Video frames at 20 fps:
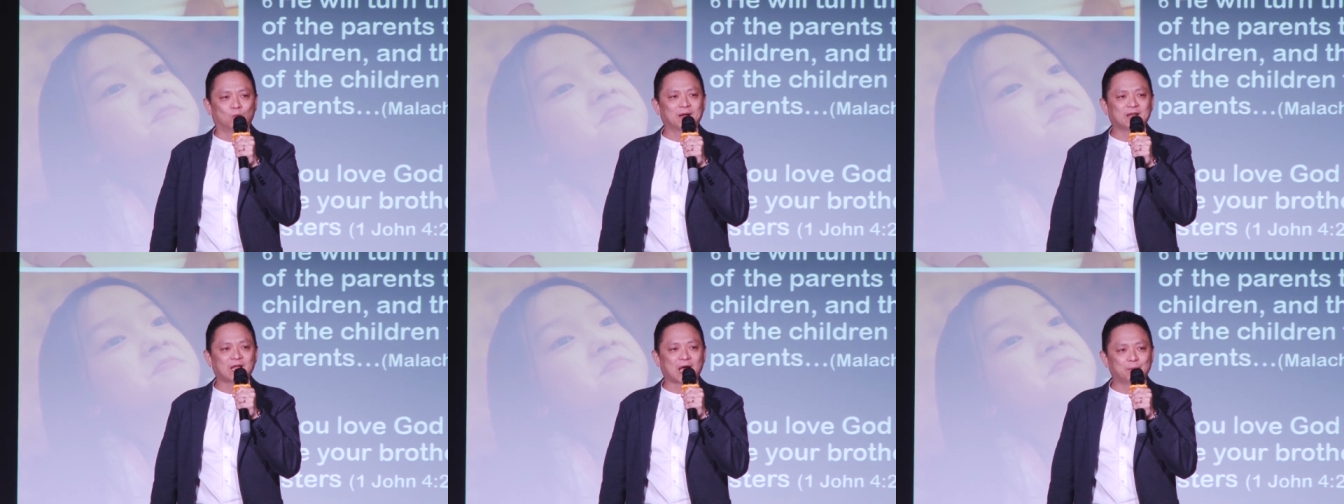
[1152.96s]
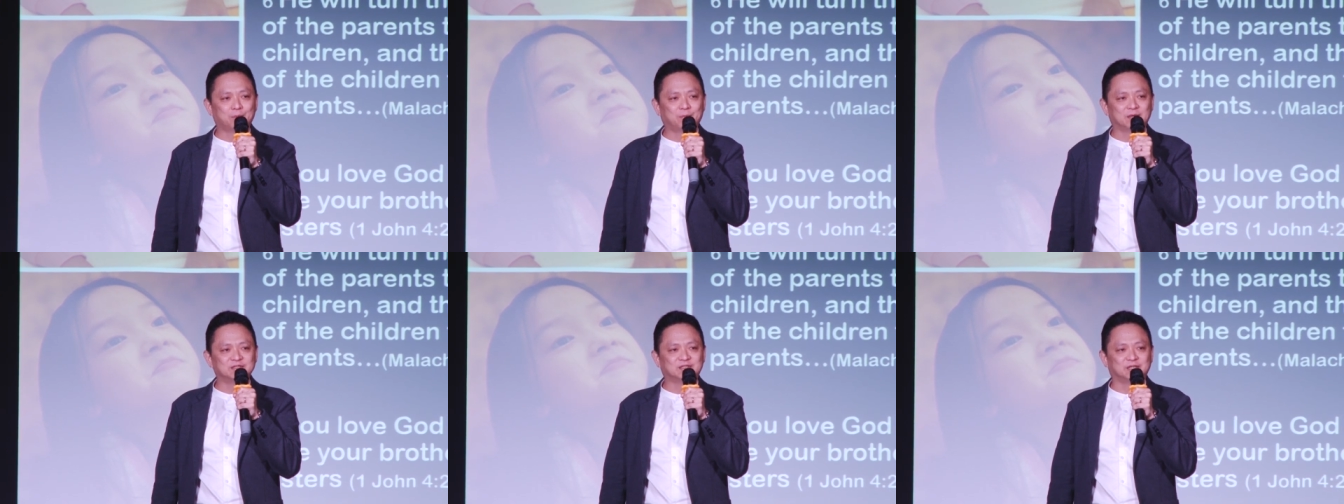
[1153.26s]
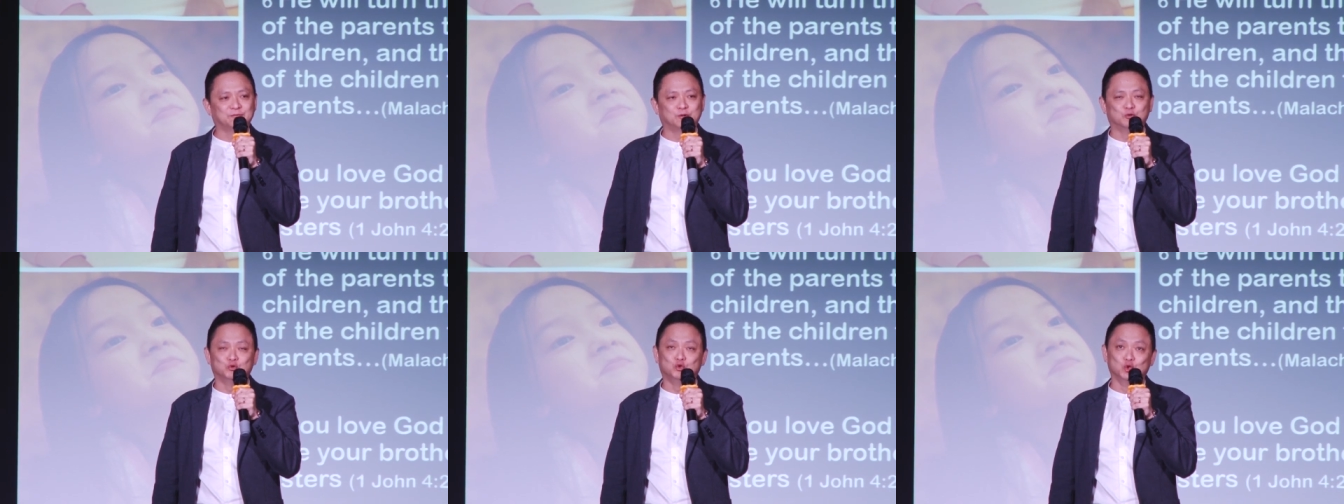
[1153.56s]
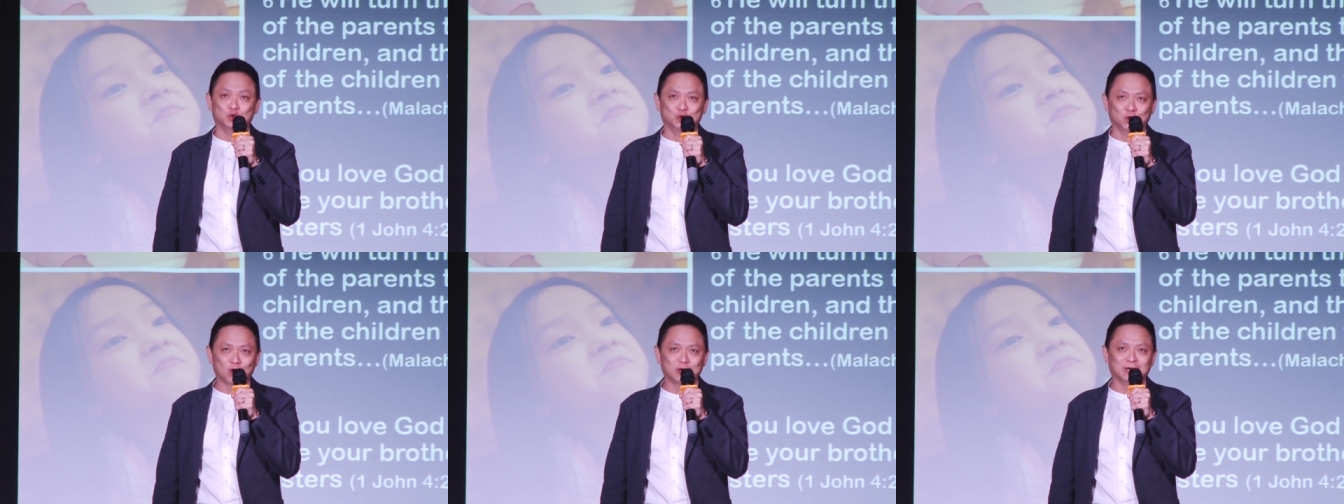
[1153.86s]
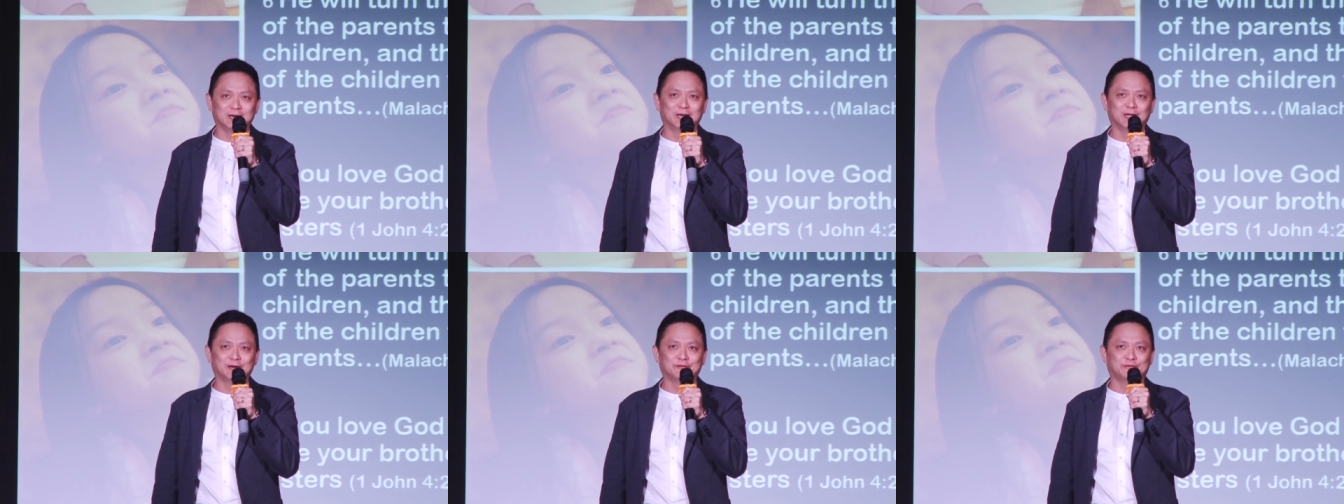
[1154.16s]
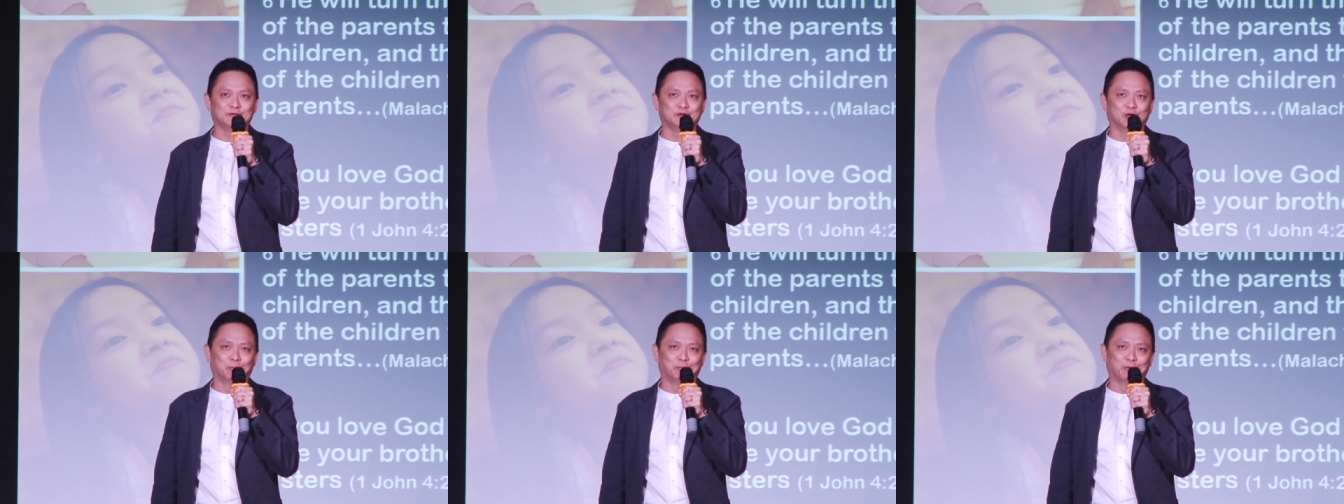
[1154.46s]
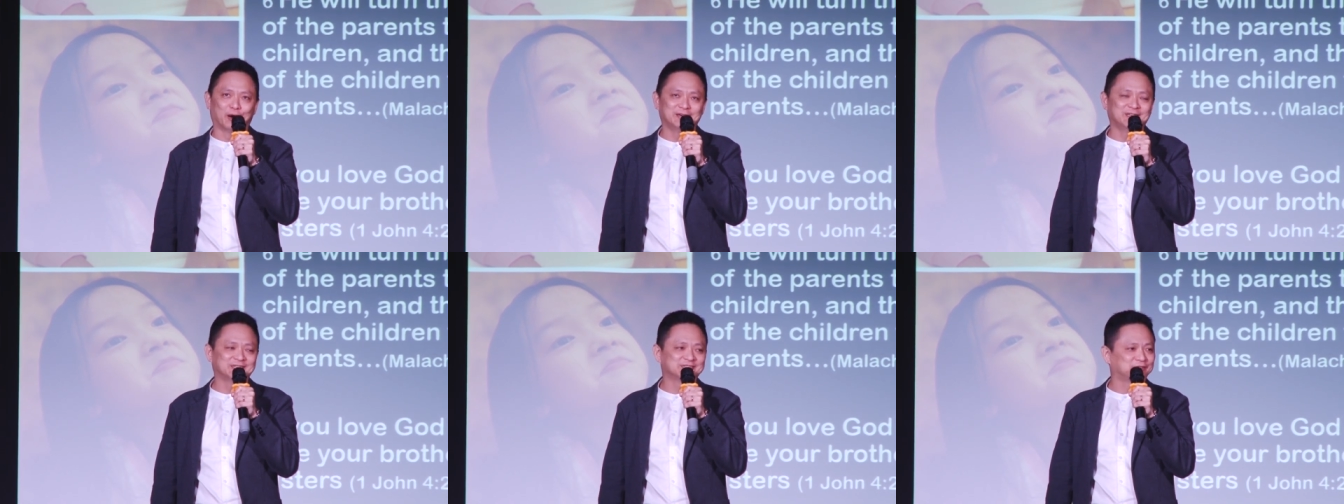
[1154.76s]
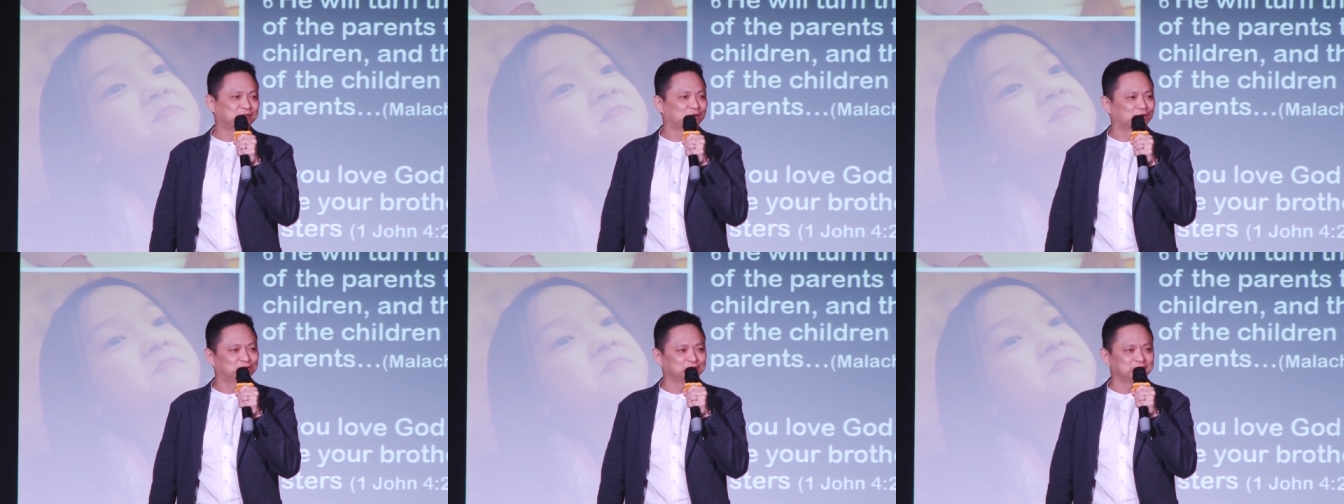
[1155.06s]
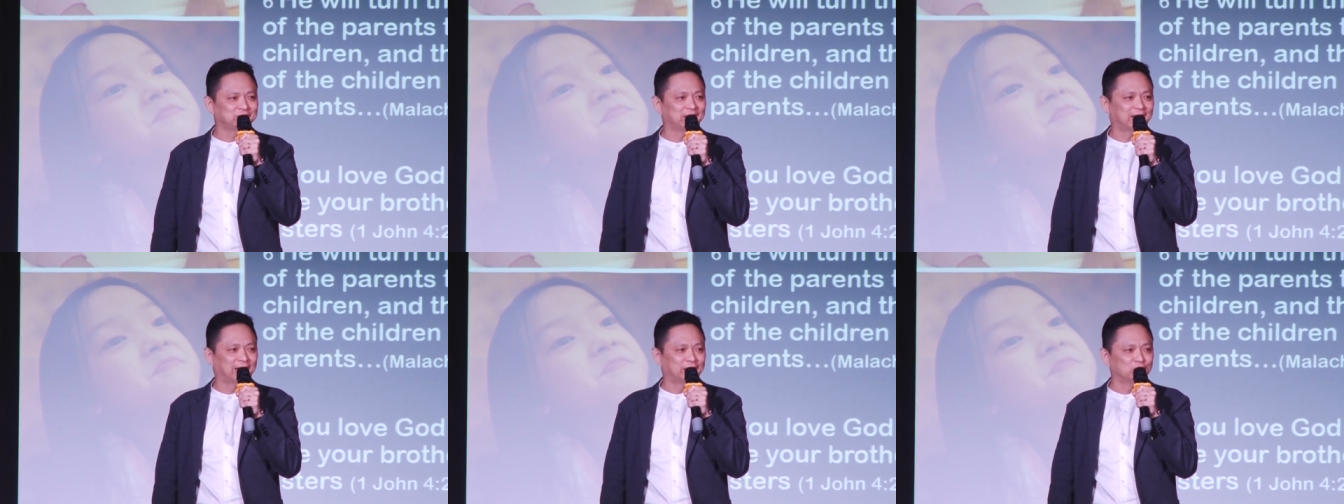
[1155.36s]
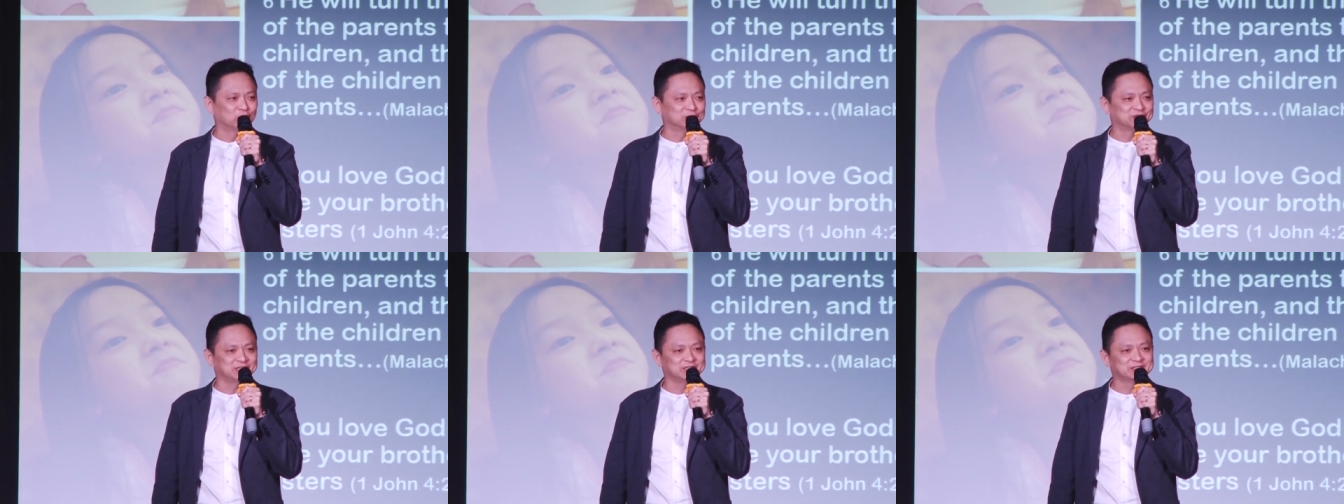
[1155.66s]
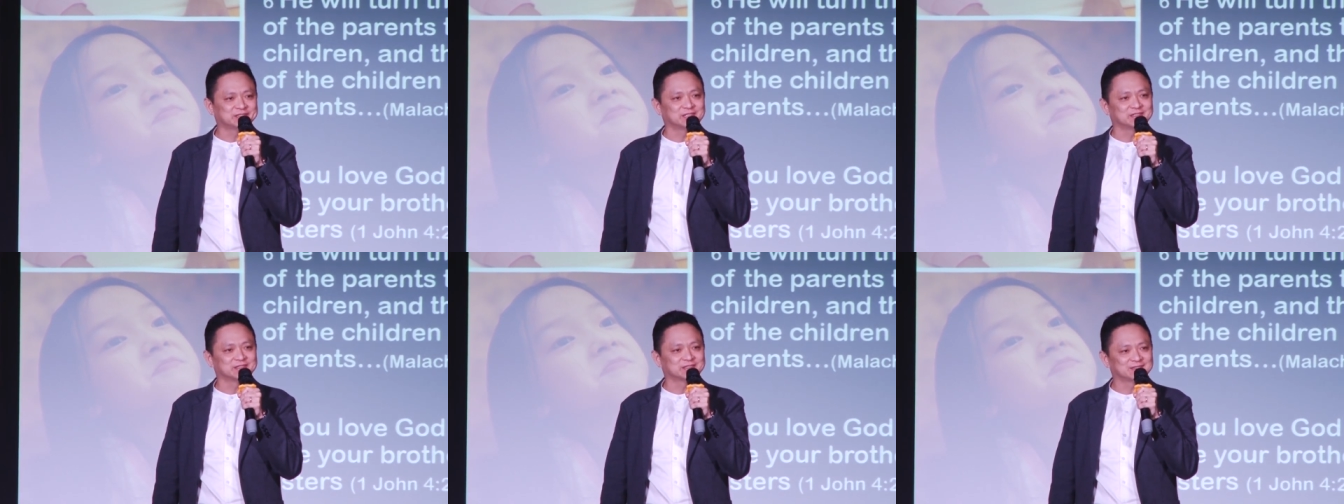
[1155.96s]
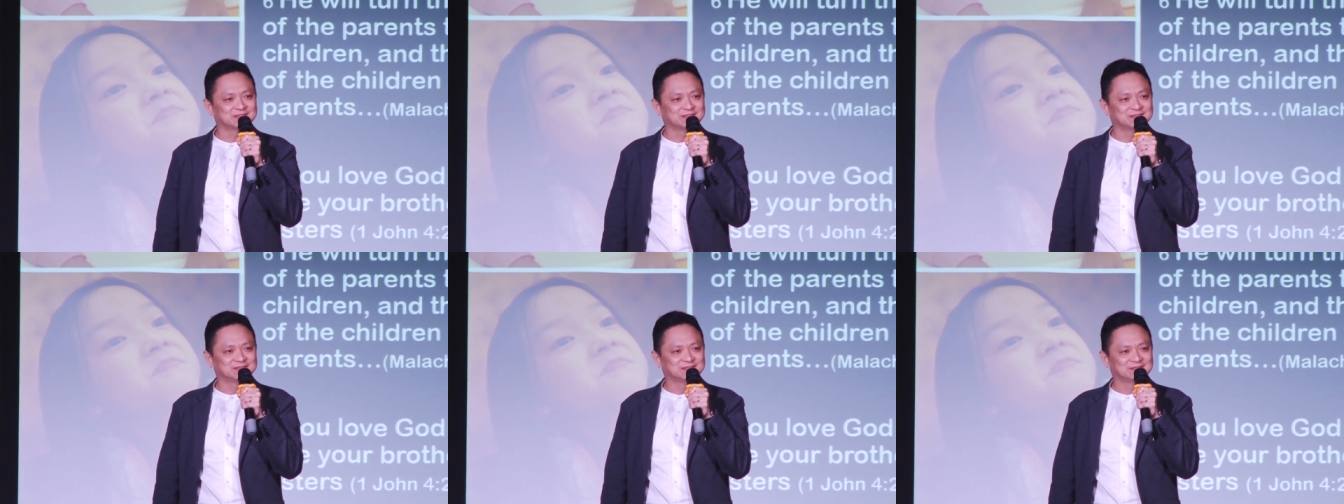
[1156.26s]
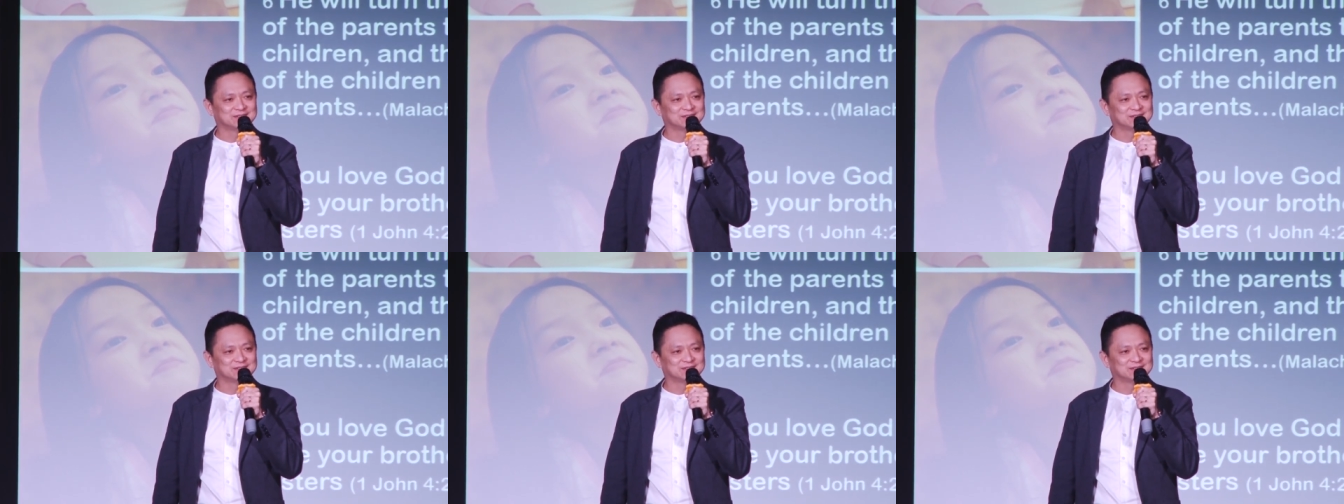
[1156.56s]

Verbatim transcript: What happens if you do not love your brothers and your, and your sisters?